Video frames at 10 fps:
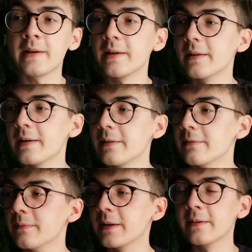I
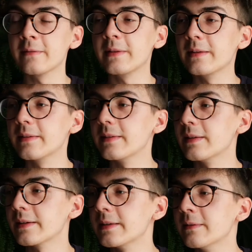because of these
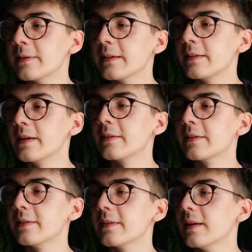negative
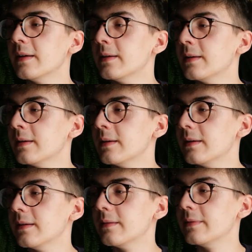associations
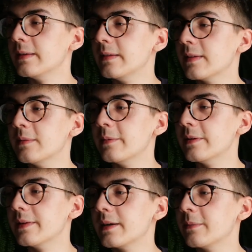with this
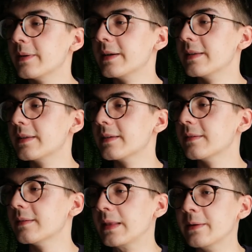sample, I might
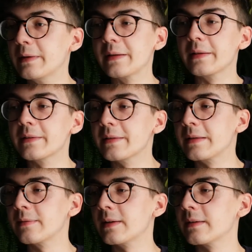never enjoy
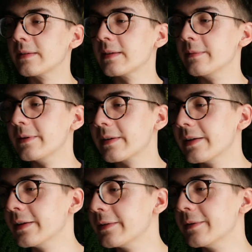this fragrance anymore.
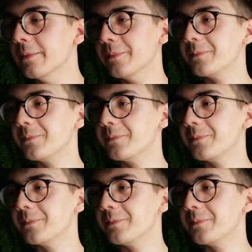I don't know.